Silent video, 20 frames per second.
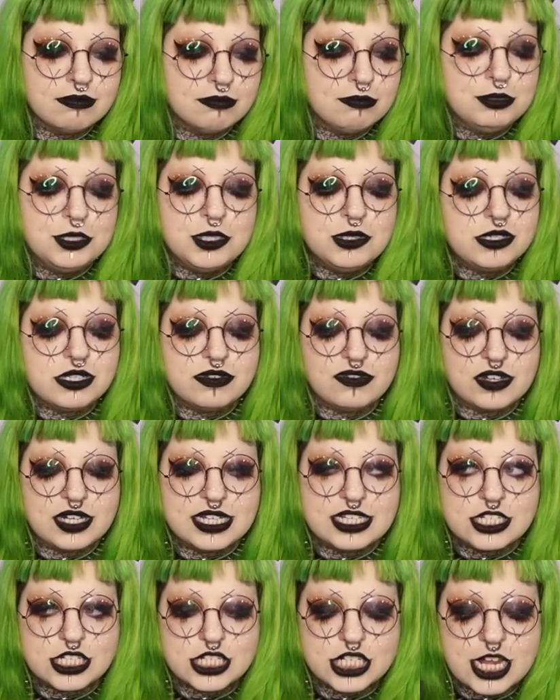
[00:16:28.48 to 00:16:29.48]

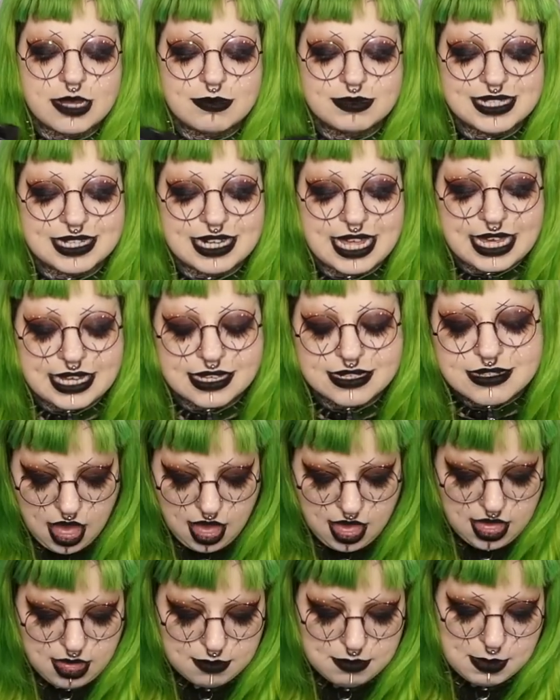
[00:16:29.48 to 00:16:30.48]
beautifully shaped legs,
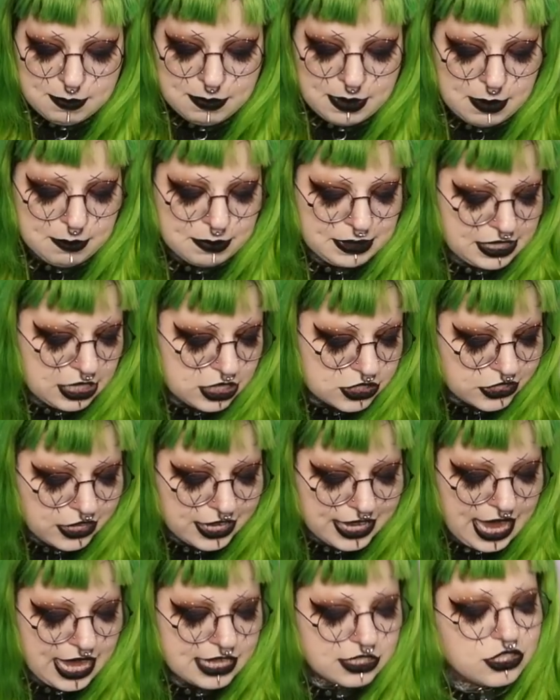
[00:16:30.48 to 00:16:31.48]
um, but because I
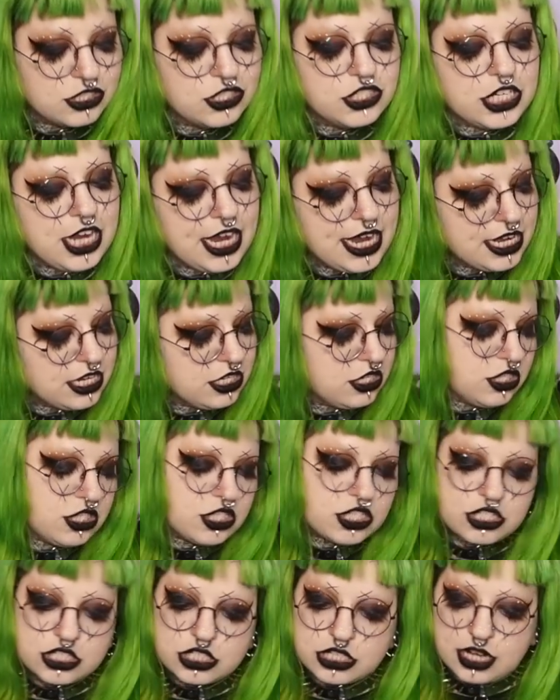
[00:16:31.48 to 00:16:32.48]
had to
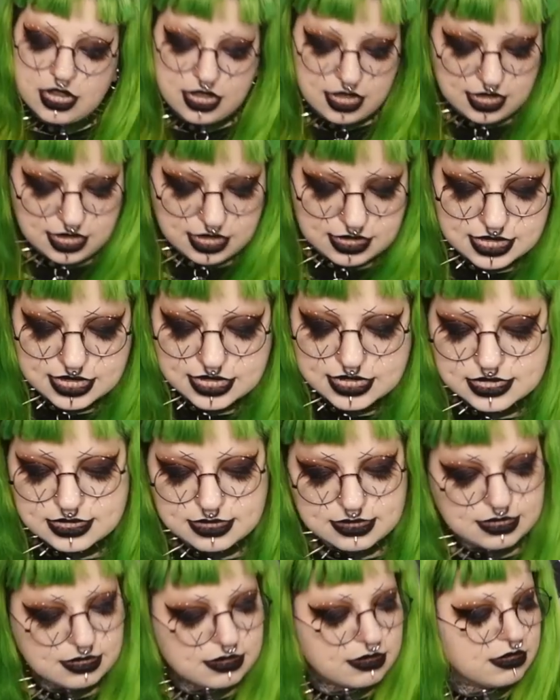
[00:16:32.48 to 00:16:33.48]
change, uh, I think
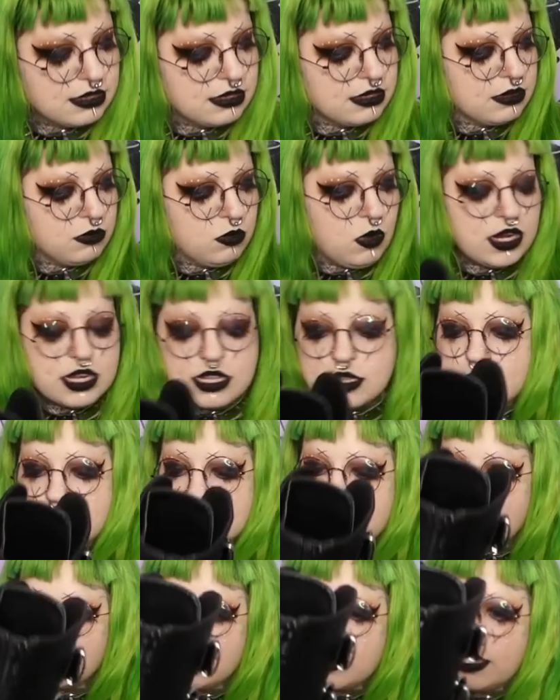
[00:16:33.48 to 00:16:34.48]
it's one of them
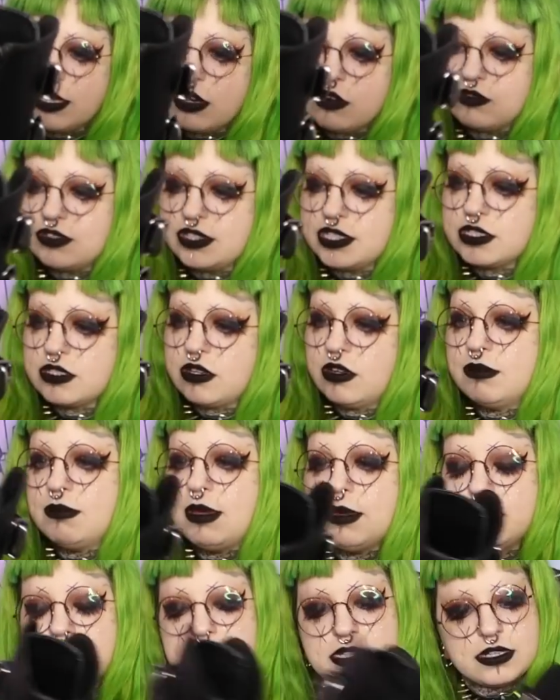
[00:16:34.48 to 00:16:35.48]
is really obvious on,
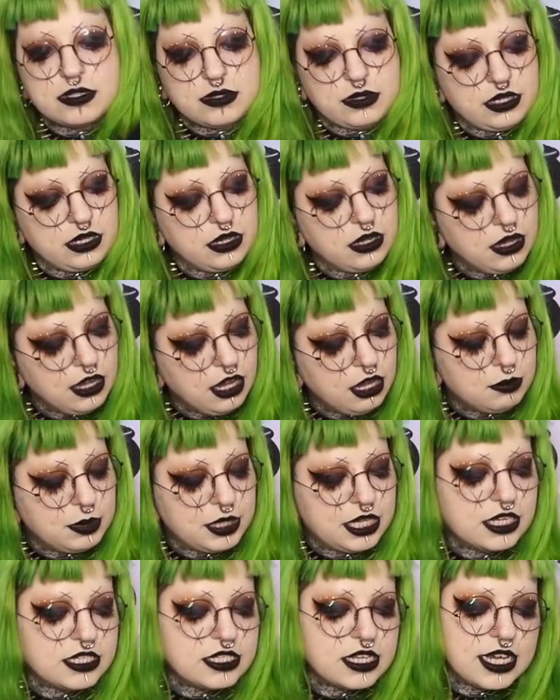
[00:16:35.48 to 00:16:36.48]
maybe it's this one.
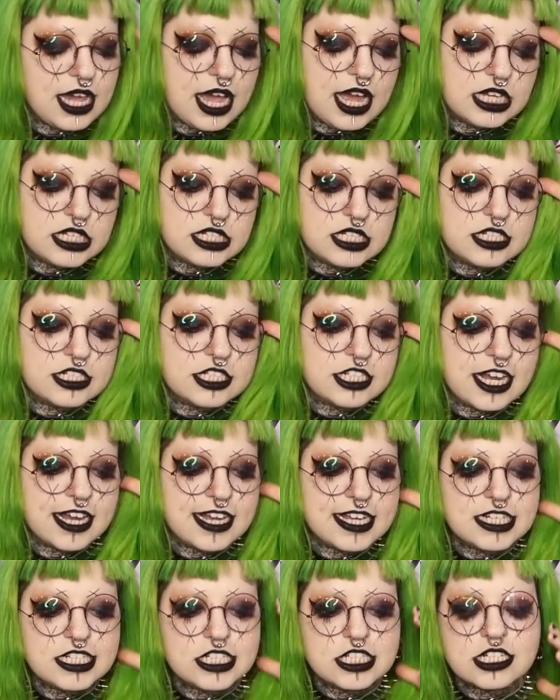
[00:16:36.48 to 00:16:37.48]
Because I had to
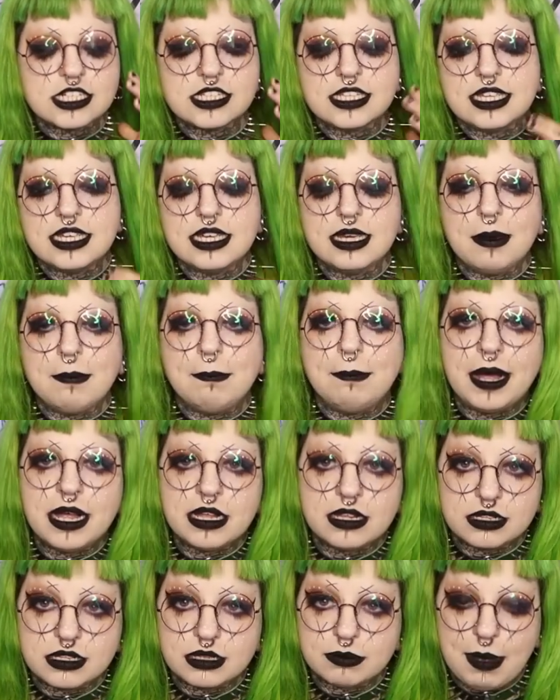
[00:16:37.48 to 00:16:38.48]
change the
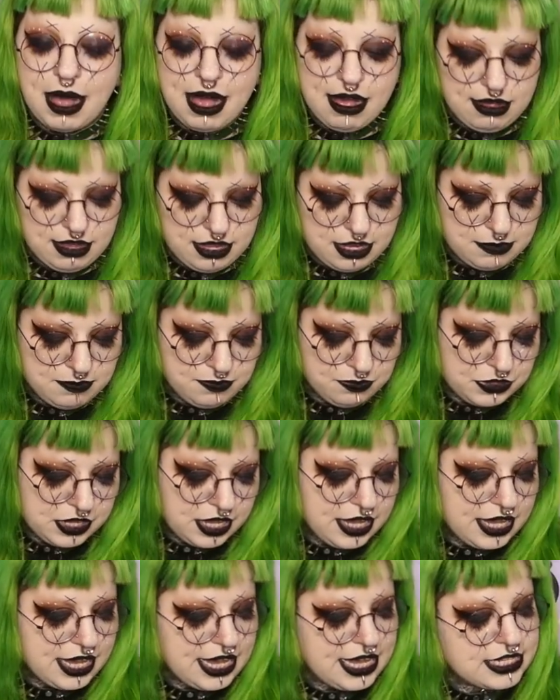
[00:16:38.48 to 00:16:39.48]
buckle pattern,
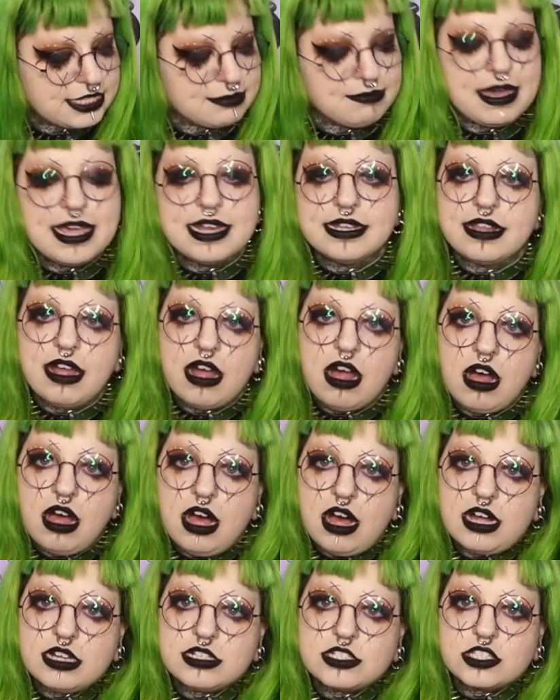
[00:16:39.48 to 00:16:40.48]
it's made the
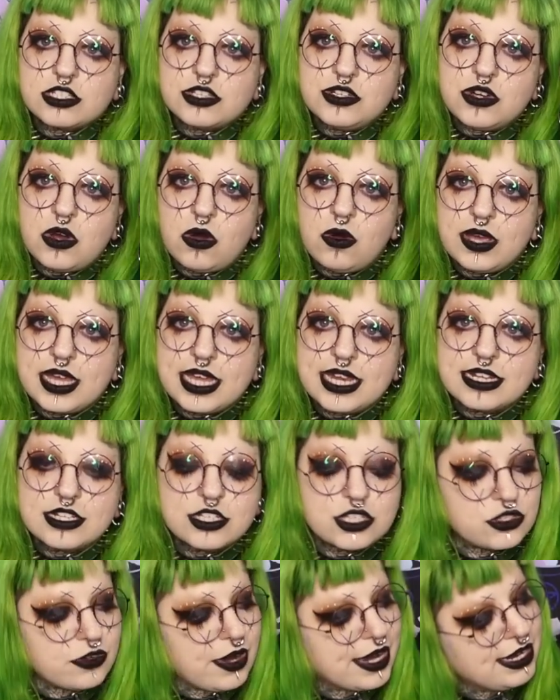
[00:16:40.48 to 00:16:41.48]
hearts not in a
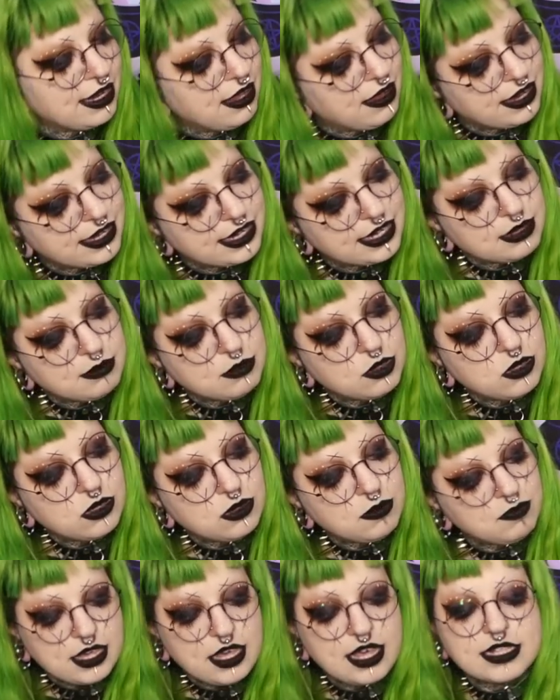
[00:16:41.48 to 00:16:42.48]
straight line
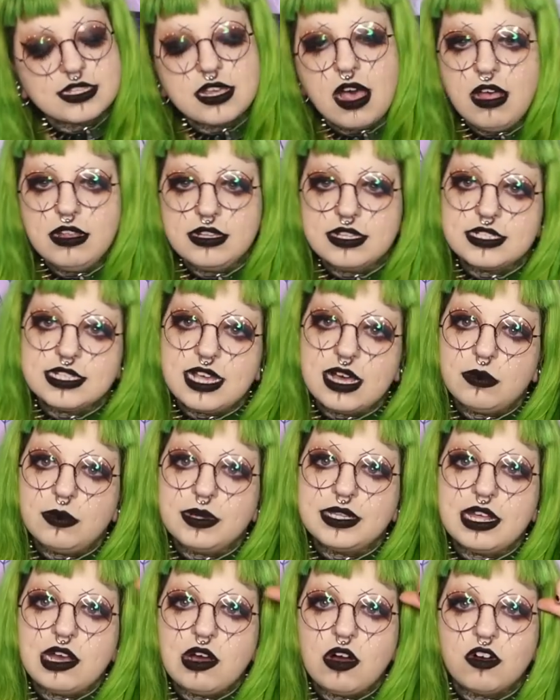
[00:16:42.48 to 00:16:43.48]
anymore. It's hard to tell
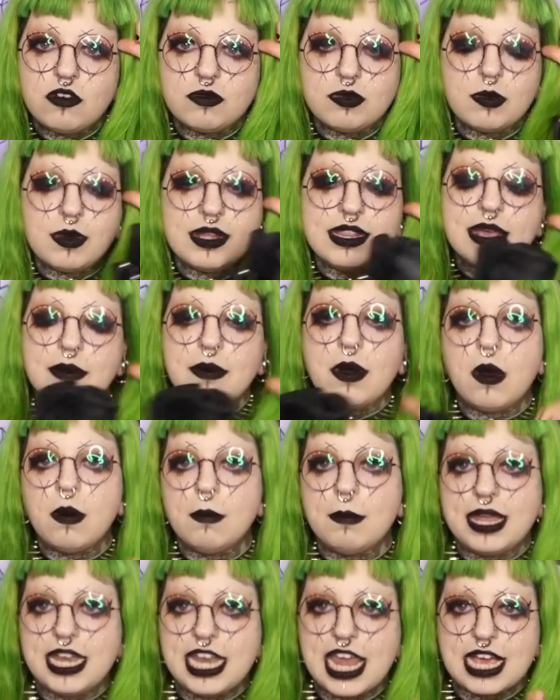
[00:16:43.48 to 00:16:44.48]
when they're off, but when they were on
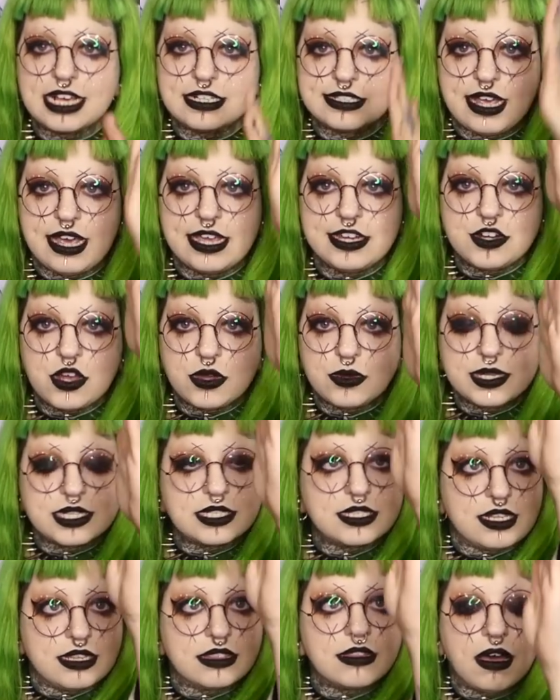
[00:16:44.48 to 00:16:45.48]
my legs, I
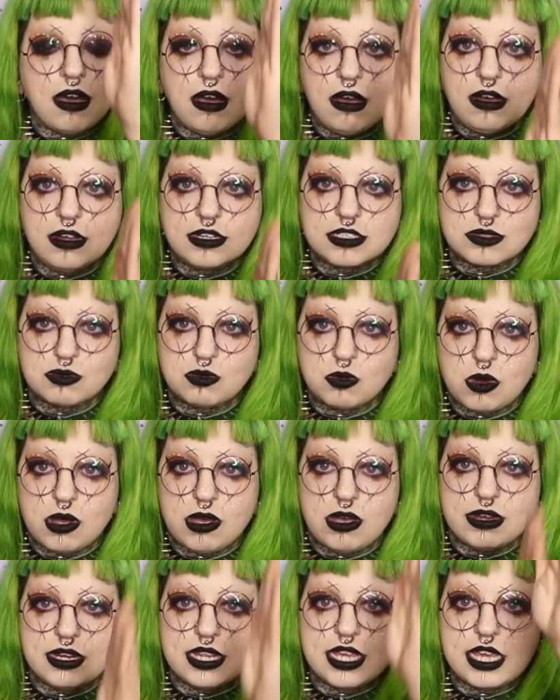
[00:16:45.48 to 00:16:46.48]
noticed that the hearts
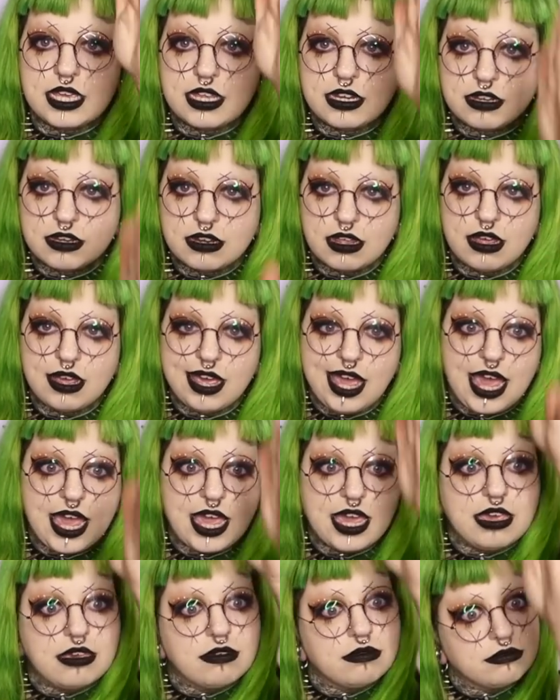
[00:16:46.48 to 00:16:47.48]
weren't in
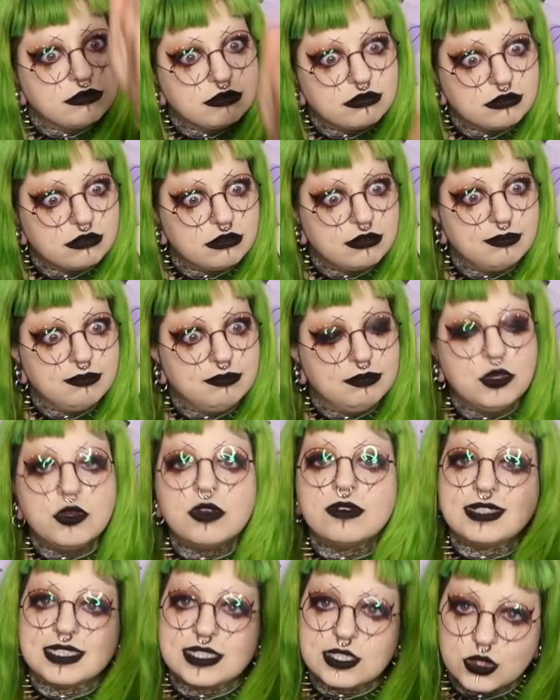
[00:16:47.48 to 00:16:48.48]
a
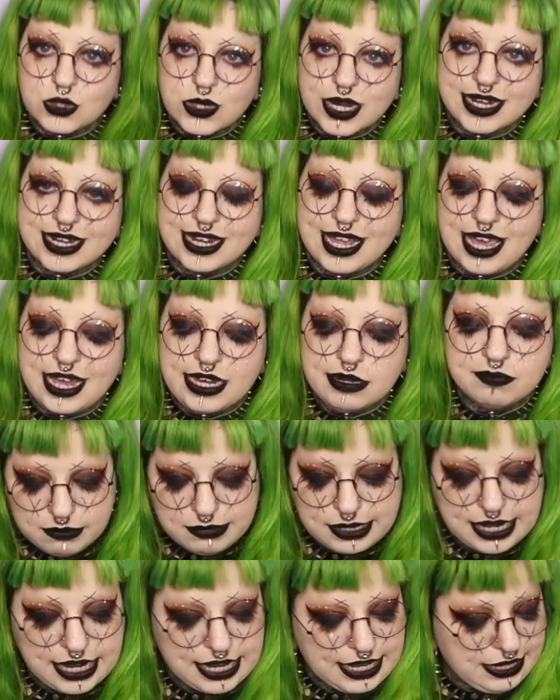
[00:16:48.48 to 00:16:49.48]
beautiful straight line.
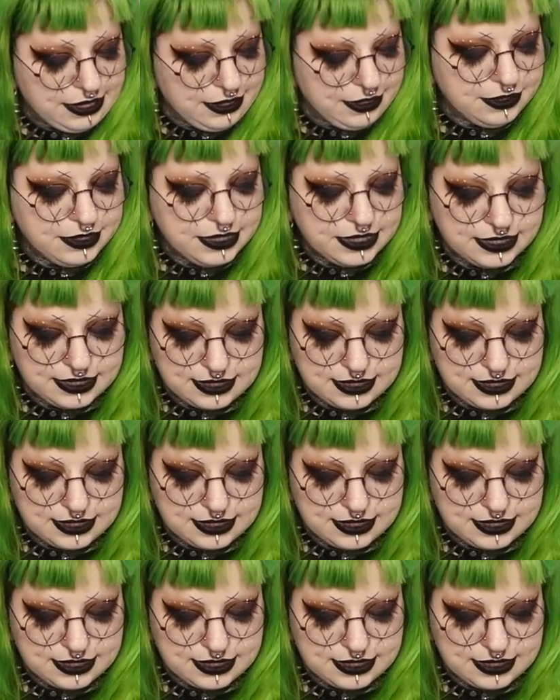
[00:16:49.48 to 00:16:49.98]
But hey ho,